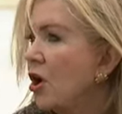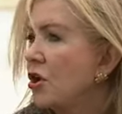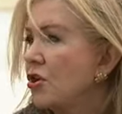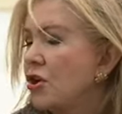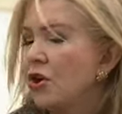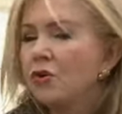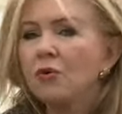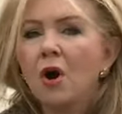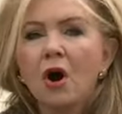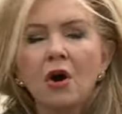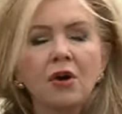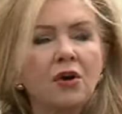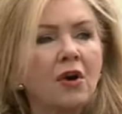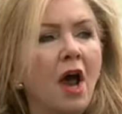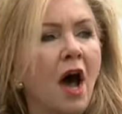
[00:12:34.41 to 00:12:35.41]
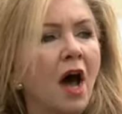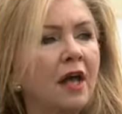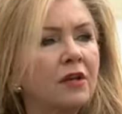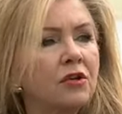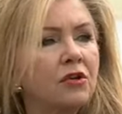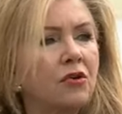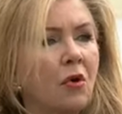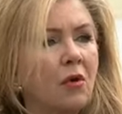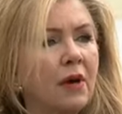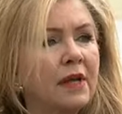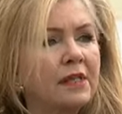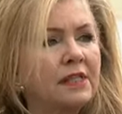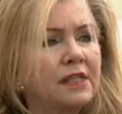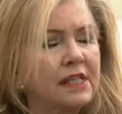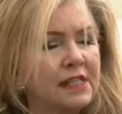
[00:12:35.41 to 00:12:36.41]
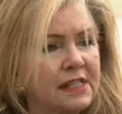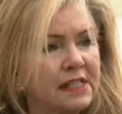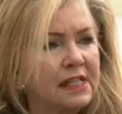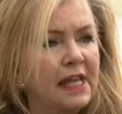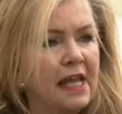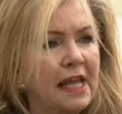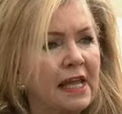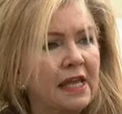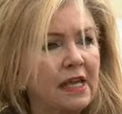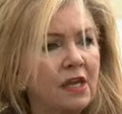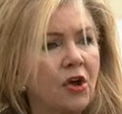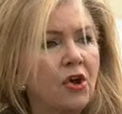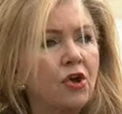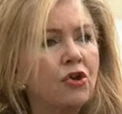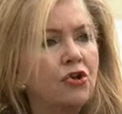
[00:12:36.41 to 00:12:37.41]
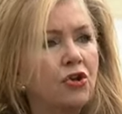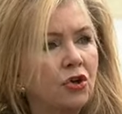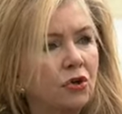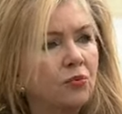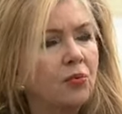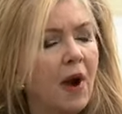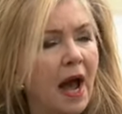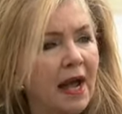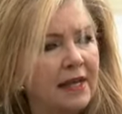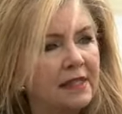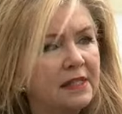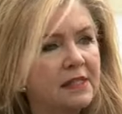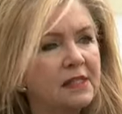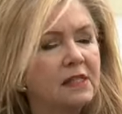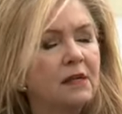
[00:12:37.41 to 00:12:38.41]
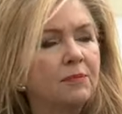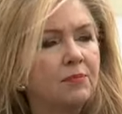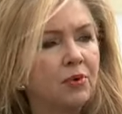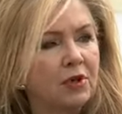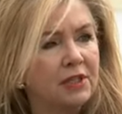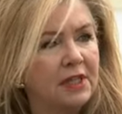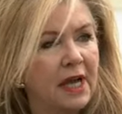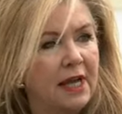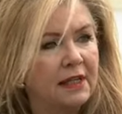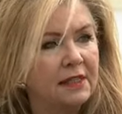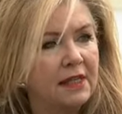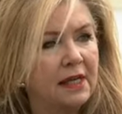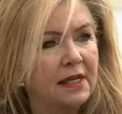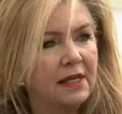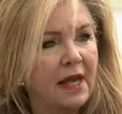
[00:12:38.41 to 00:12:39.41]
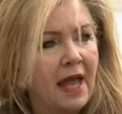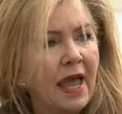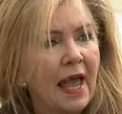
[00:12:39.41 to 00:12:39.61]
You are not going to see your rights protected,